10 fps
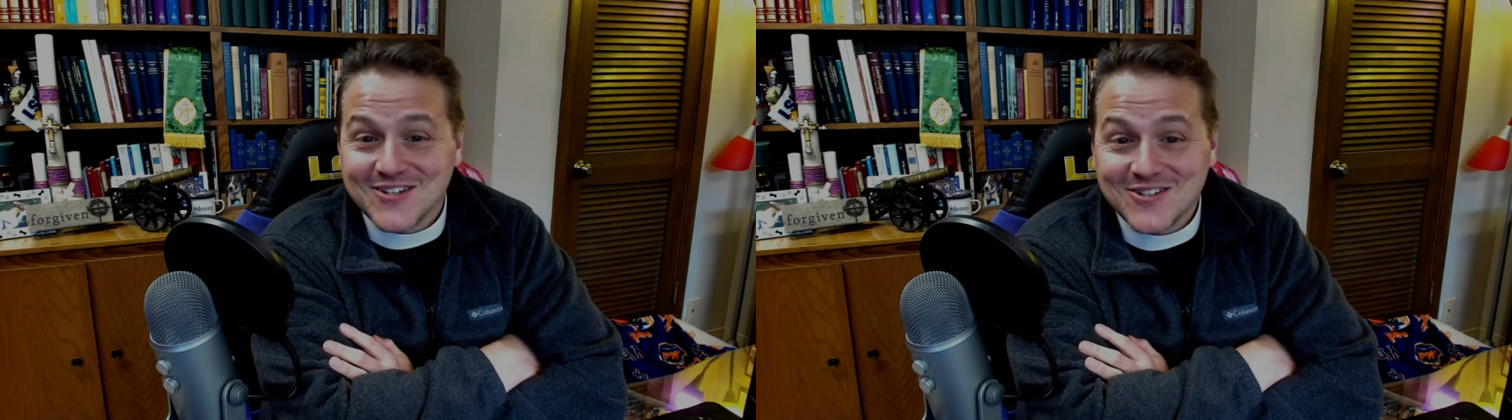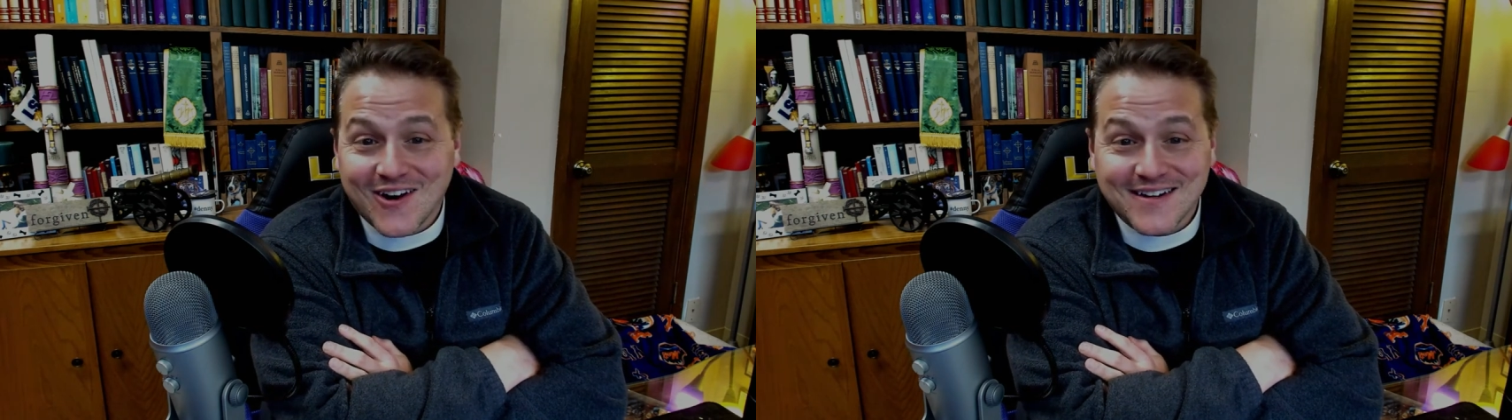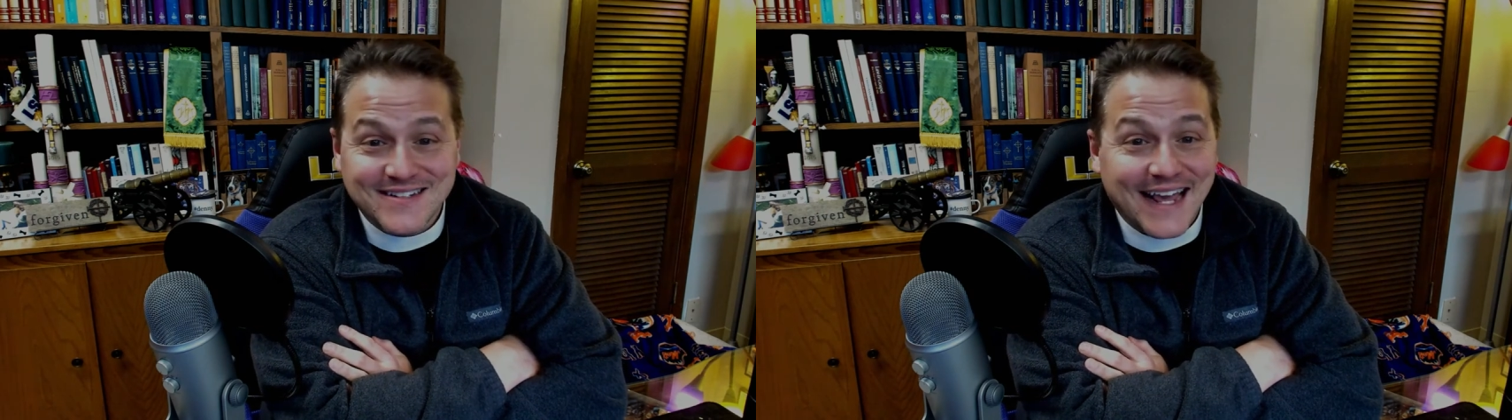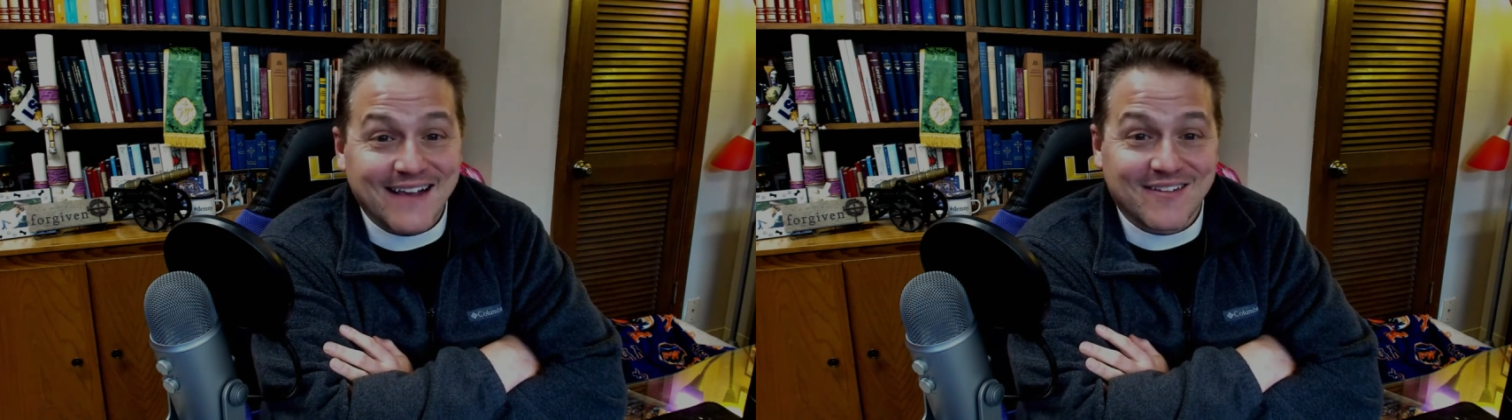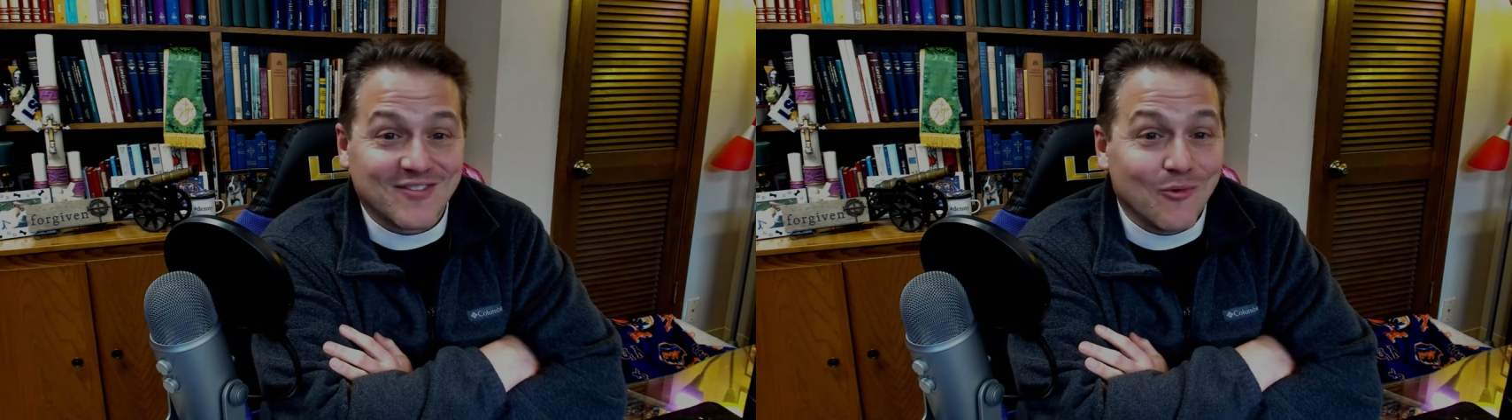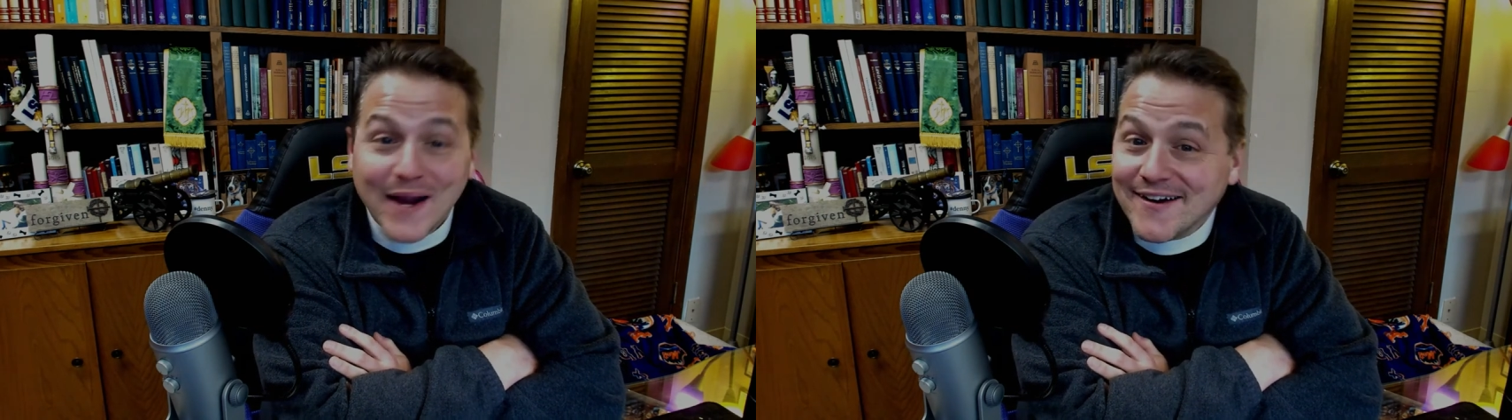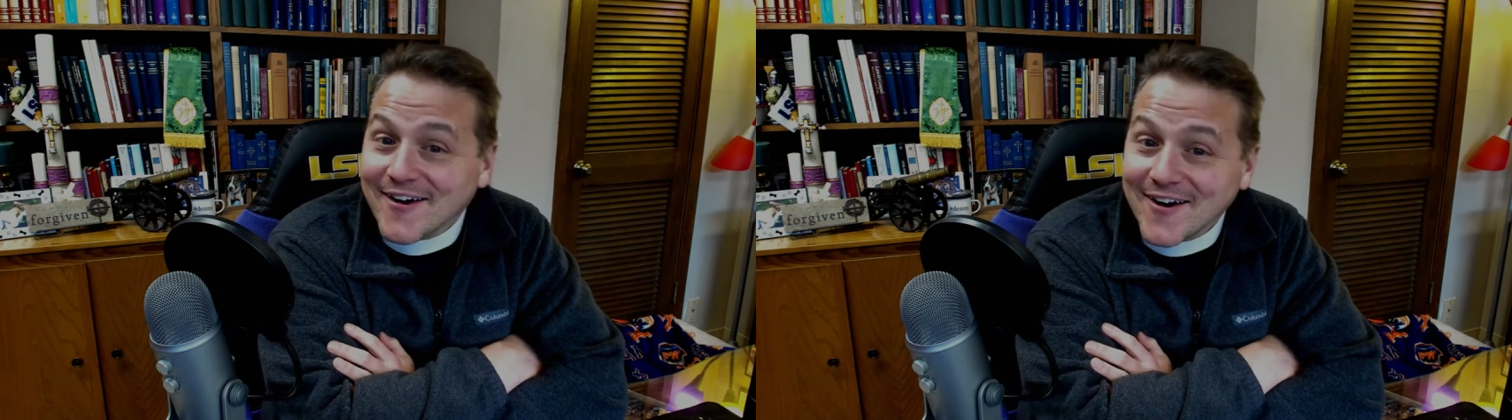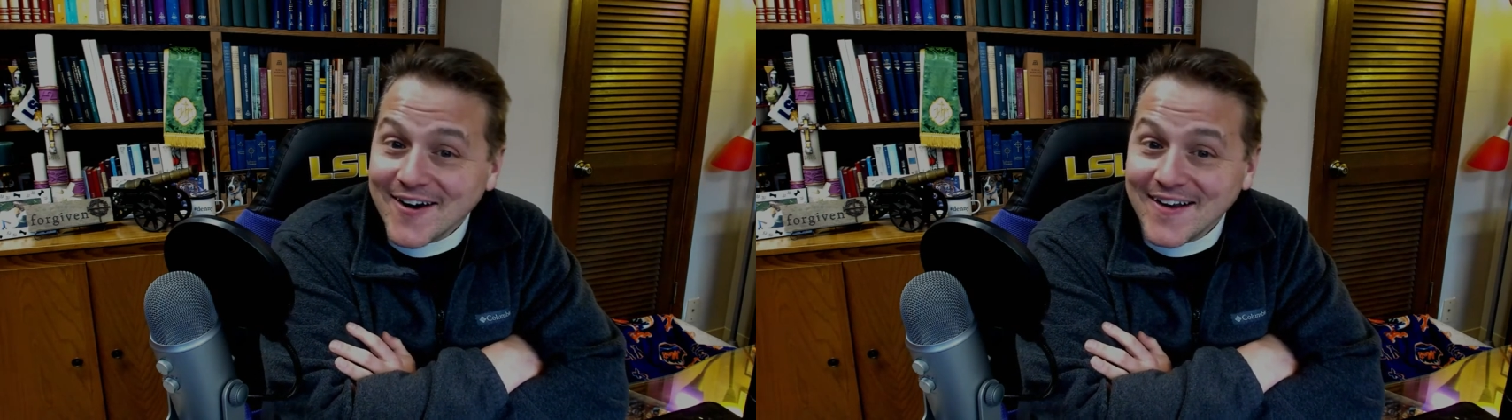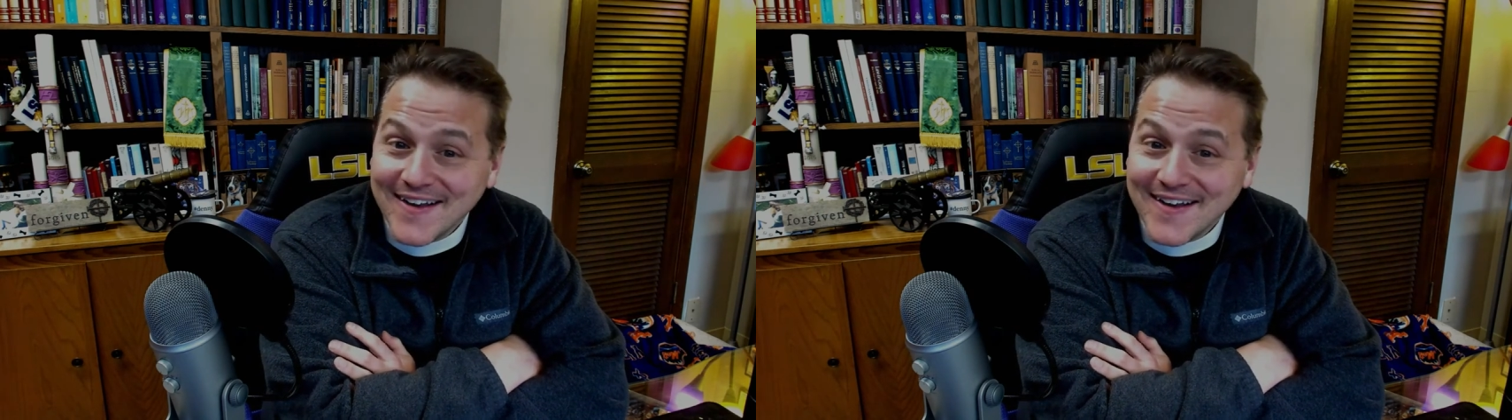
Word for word: dark days of the winter,